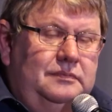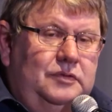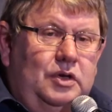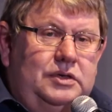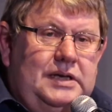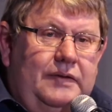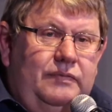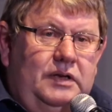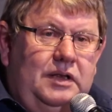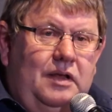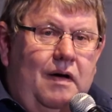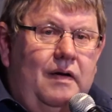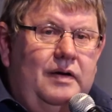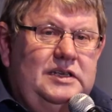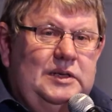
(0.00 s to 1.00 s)
Not to have little
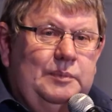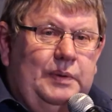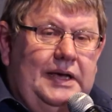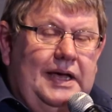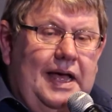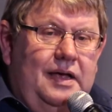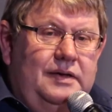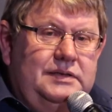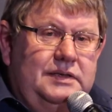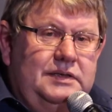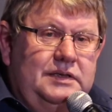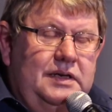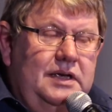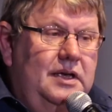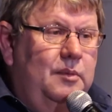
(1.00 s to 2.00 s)
RTP
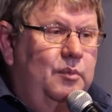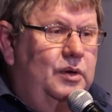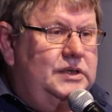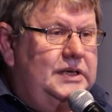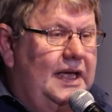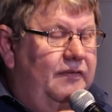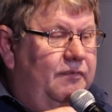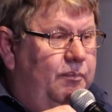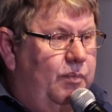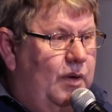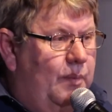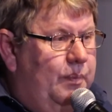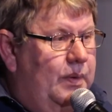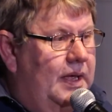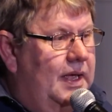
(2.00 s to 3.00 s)
houses, but to have
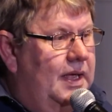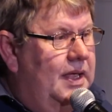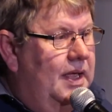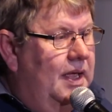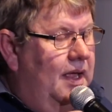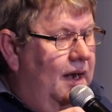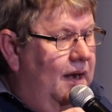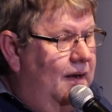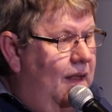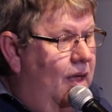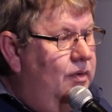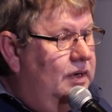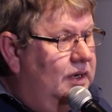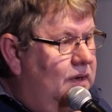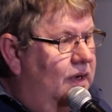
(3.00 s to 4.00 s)
proper
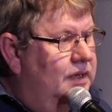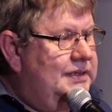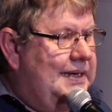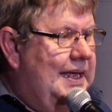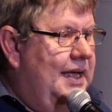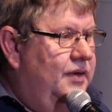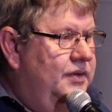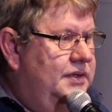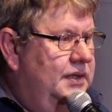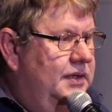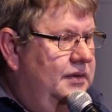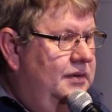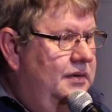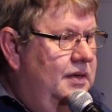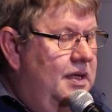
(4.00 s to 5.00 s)
low-cost
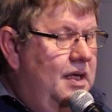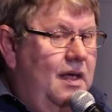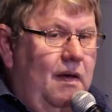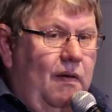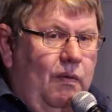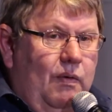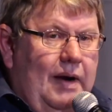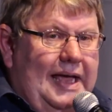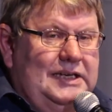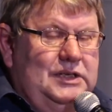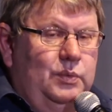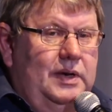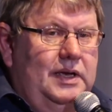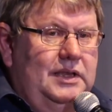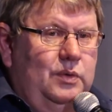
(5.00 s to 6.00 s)
housing right
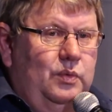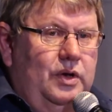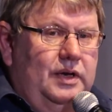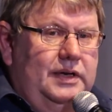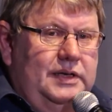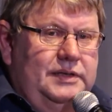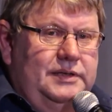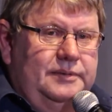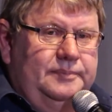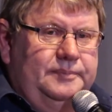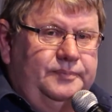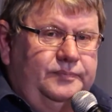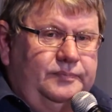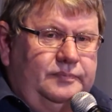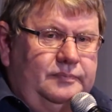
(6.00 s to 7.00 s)
where the work is.
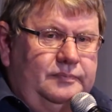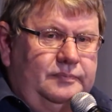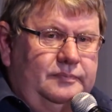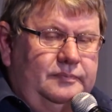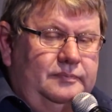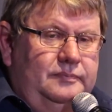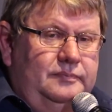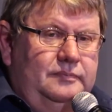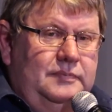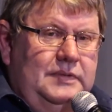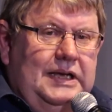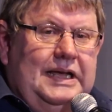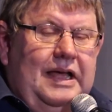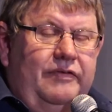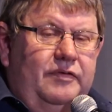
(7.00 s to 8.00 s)

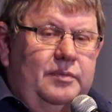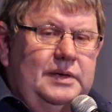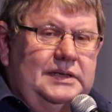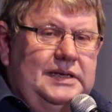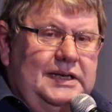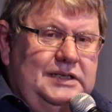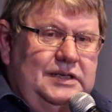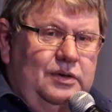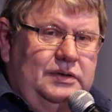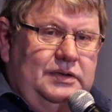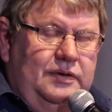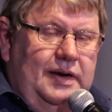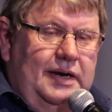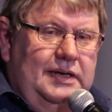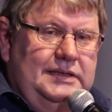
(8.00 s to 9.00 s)
The government has
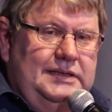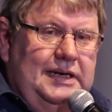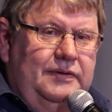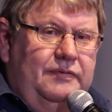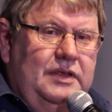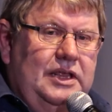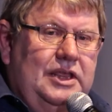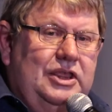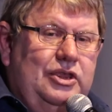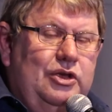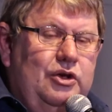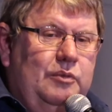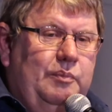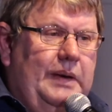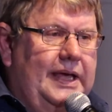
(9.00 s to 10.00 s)
looked around and said, for the
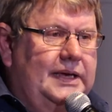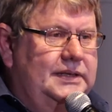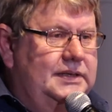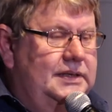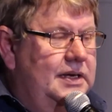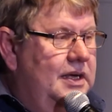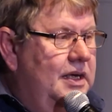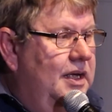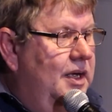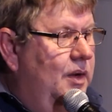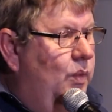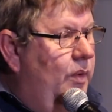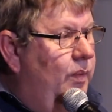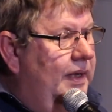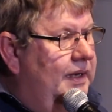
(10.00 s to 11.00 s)
third place
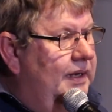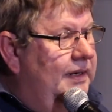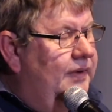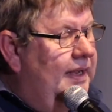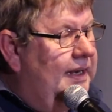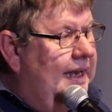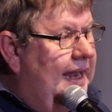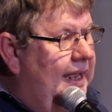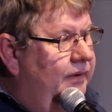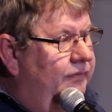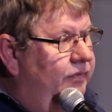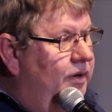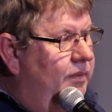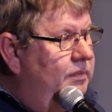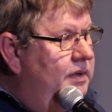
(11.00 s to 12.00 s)
where we could get land
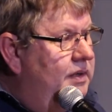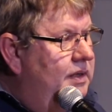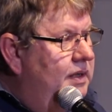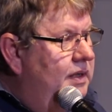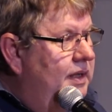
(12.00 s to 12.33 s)
from